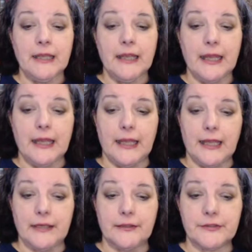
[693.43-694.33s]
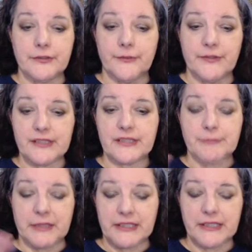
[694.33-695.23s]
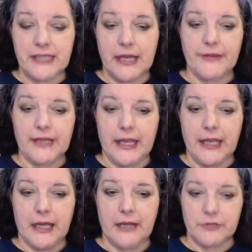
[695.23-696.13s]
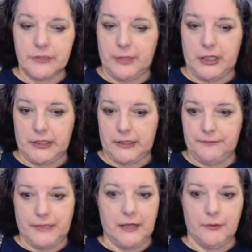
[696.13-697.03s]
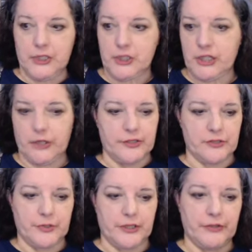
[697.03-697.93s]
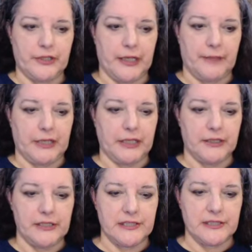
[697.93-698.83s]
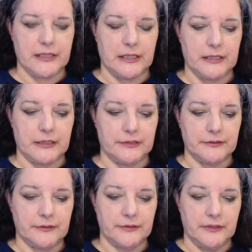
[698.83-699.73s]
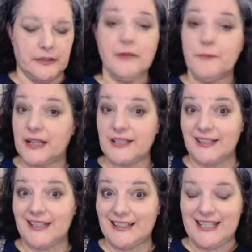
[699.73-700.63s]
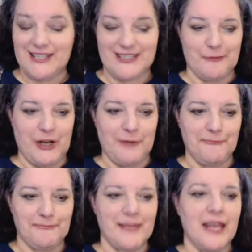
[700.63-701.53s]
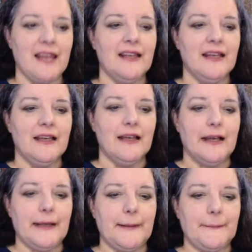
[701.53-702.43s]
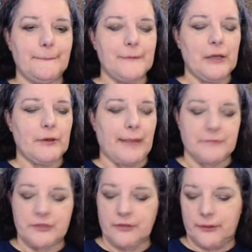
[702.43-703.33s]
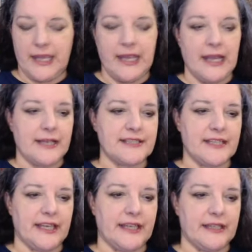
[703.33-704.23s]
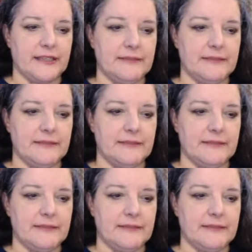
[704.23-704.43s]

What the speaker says: And so this is how the AI responded. And I wanted to share this with you today because it leads somewhere. Okay, so AI said,